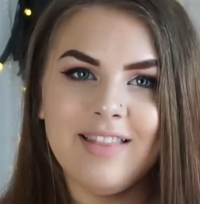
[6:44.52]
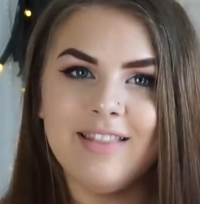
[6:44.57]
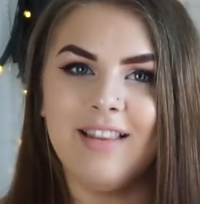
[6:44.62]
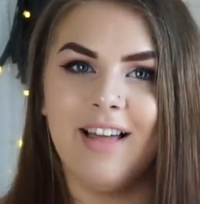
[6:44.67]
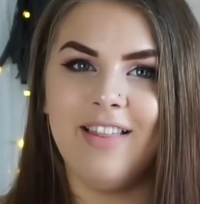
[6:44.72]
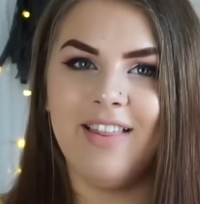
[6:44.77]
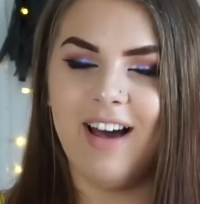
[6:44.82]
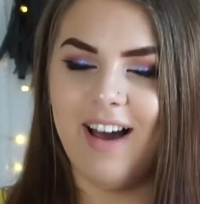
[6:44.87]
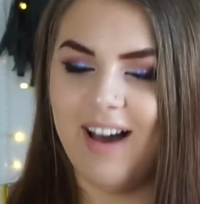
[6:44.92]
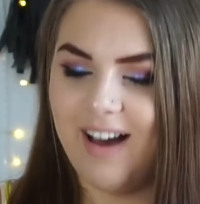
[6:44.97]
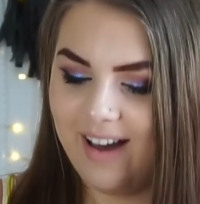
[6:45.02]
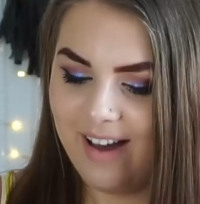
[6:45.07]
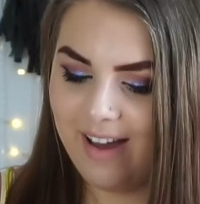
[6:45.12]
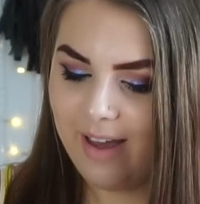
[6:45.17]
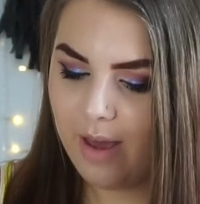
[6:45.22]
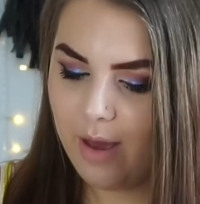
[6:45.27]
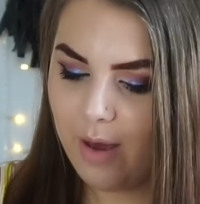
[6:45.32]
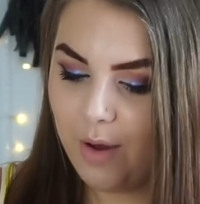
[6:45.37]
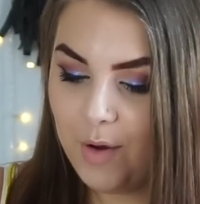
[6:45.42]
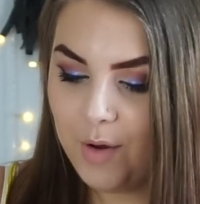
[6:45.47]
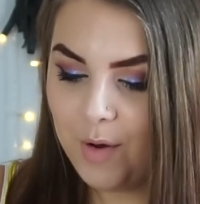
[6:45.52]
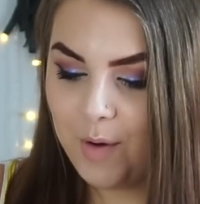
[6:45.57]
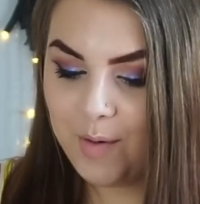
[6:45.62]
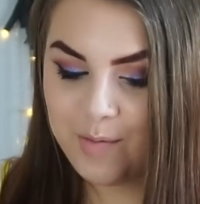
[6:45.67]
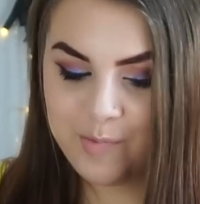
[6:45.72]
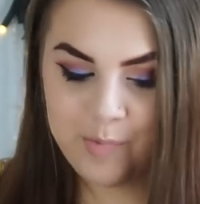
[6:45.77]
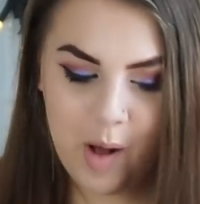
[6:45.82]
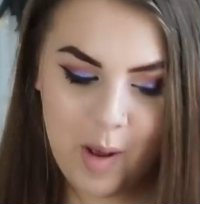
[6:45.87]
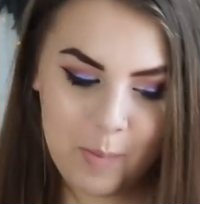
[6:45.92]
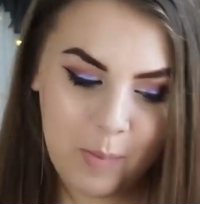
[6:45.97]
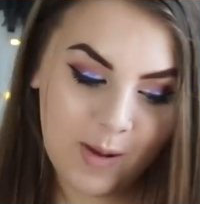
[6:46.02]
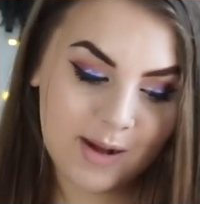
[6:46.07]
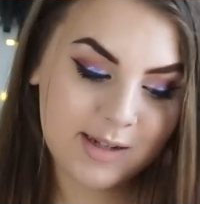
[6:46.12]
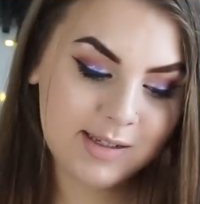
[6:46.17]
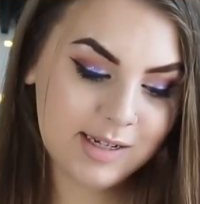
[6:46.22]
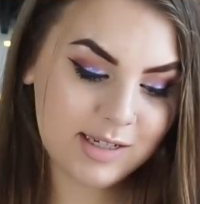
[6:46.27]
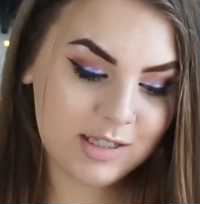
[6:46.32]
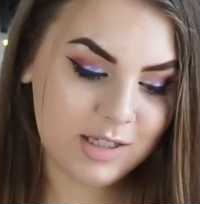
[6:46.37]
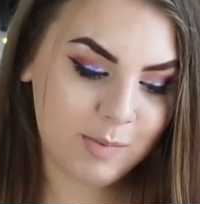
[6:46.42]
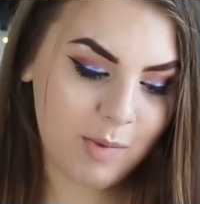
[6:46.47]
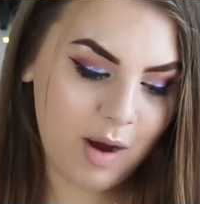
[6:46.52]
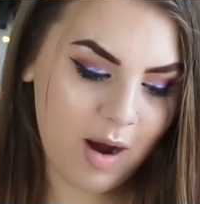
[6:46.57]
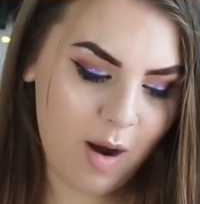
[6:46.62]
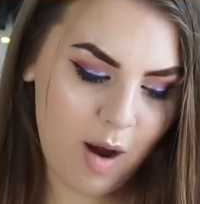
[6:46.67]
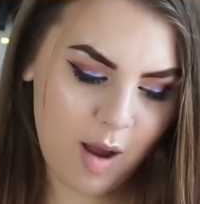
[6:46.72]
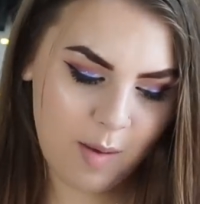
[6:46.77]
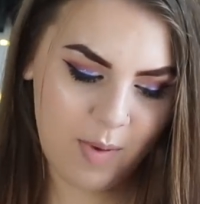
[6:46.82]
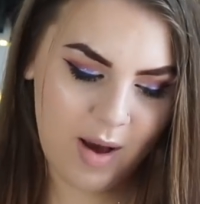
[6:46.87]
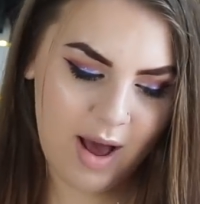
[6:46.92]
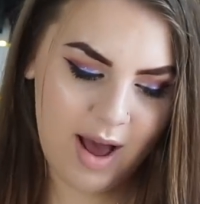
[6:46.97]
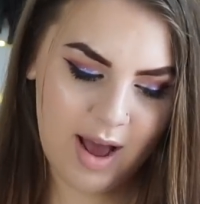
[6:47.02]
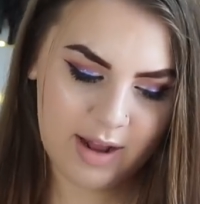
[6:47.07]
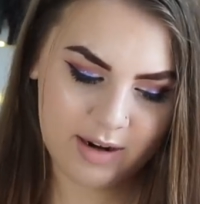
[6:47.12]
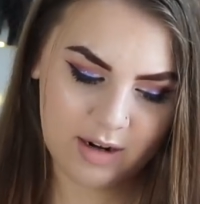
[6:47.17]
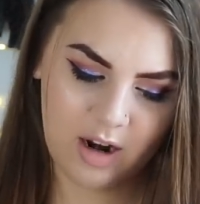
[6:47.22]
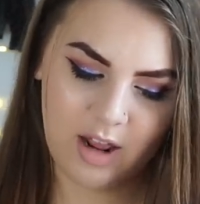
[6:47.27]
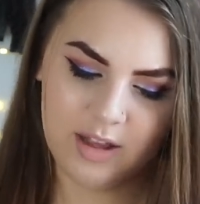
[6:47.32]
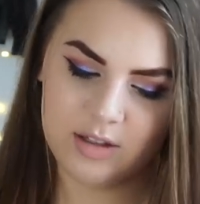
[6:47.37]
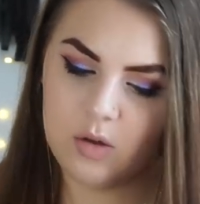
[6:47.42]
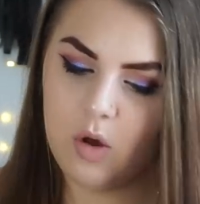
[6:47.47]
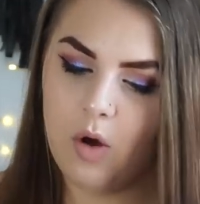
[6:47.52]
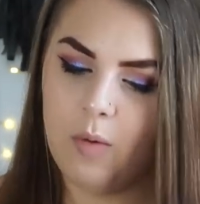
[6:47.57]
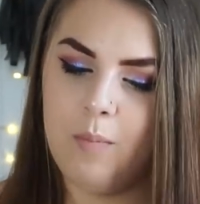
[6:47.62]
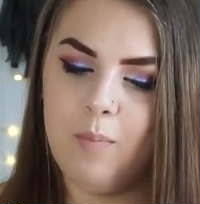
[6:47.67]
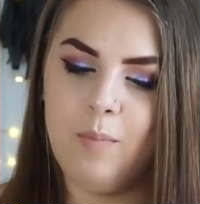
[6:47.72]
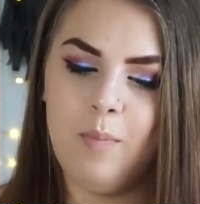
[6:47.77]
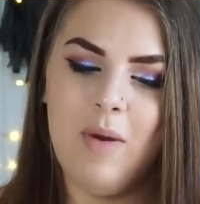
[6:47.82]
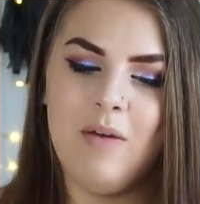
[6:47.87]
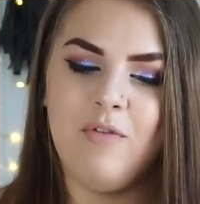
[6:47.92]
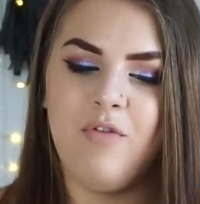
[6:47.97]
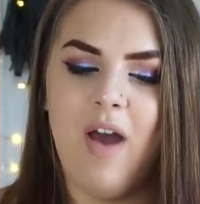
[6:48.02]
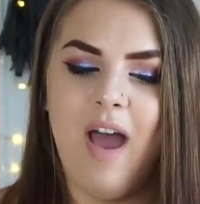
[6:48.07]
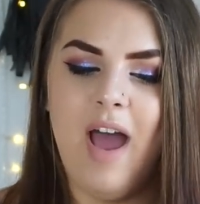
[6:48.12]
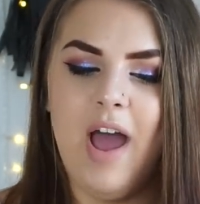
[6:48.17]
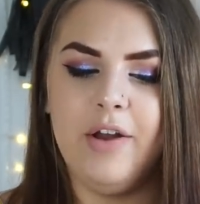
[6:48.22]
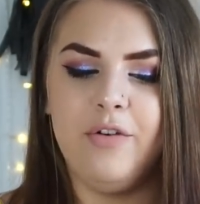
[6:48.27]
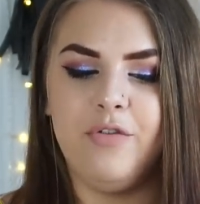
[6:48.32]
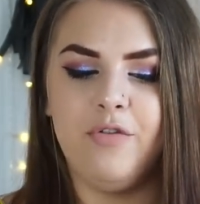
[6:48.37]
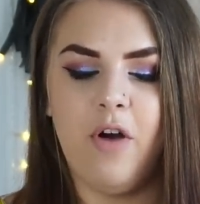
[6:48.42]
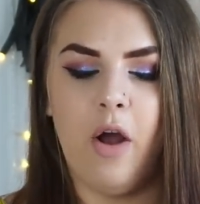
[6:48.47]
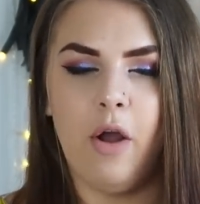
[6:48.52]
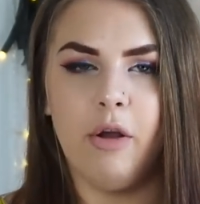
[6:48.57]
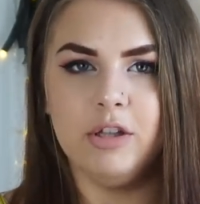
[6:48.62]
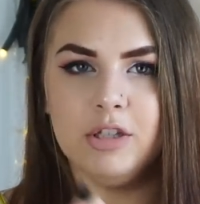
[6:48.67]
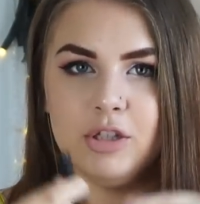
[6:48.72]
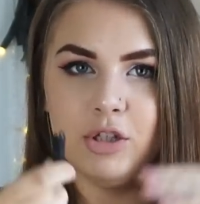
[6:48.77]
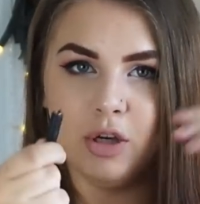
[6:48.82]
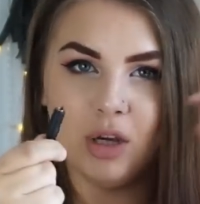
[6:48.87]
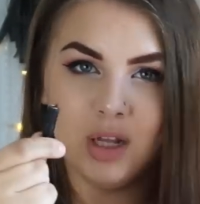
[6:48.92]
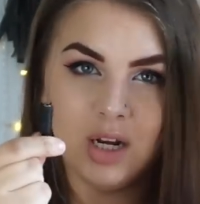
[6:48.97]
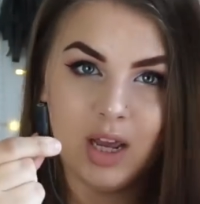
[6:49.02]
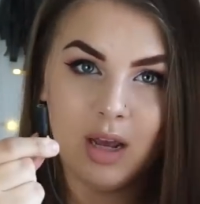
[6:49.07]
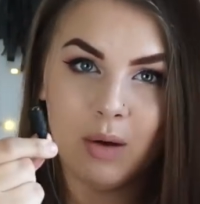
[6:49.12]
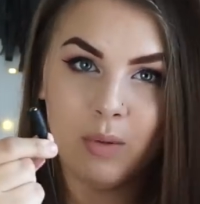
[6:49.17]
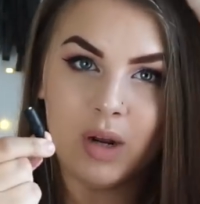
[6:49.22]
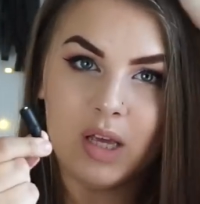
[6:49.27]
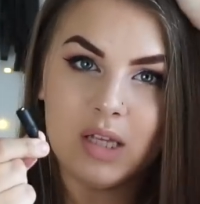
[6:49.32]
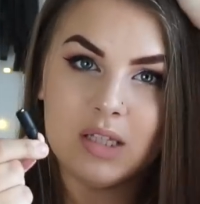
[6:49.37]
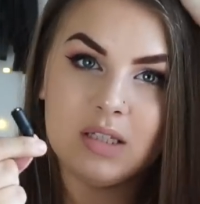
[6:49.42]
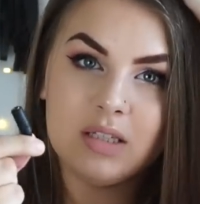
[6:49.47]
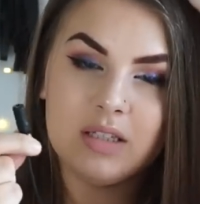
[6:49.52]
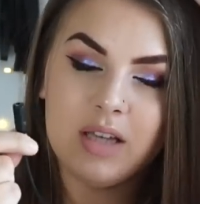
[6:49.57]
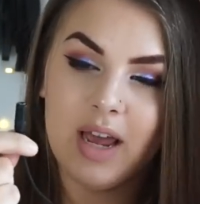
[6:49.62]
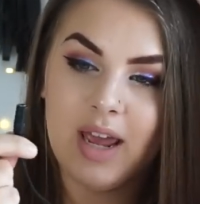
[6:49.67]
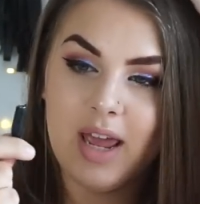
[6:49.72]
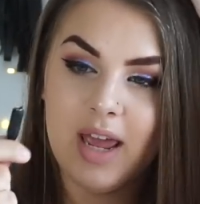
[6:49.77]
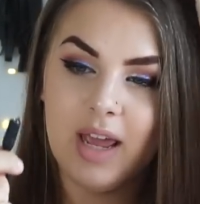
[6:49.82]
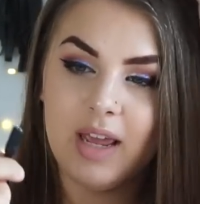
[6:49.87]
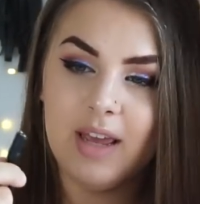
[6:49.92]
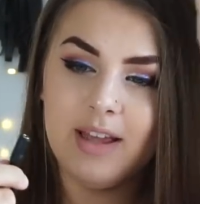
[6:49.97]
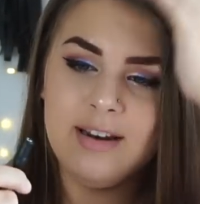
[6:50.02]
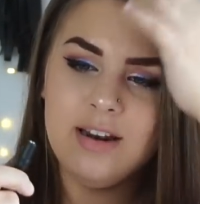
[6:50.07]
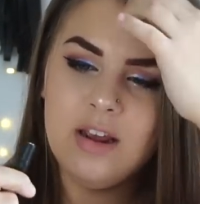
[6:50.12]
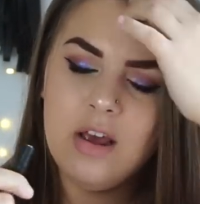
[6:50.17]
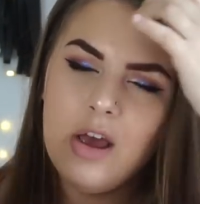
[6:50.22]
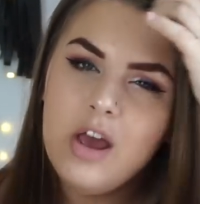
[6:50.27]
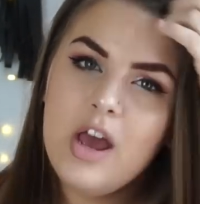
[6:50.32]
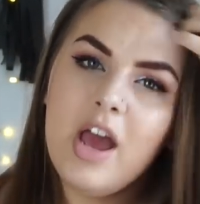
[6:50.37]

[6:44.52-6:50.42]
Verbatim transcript: Like that. But I plugged it into my iPad and like it's got a bit for headphones so you can hear what it's saying.